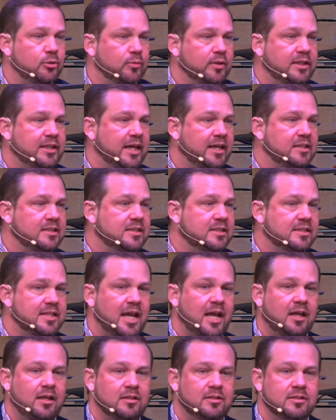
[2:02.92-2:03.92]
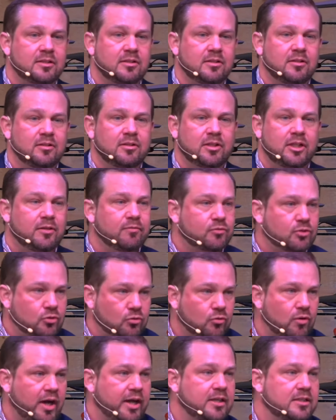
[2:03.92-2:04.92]
a dead saint if
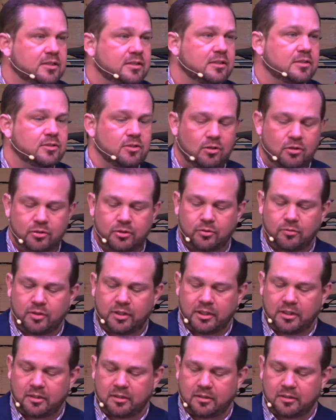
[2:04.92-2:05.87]
Christ is all you need?